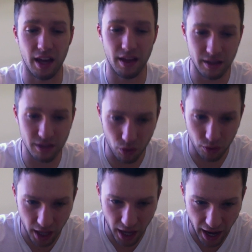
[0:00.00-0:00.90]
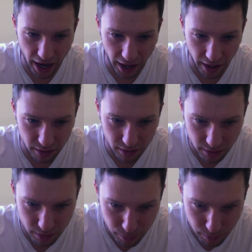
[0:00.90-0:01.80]
And this only
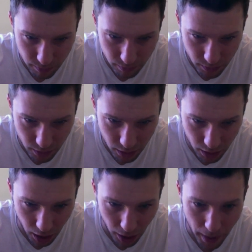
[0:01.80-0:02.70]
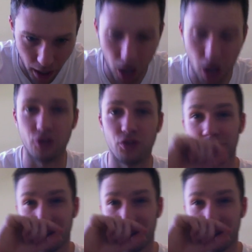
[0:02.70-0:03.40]
has 100.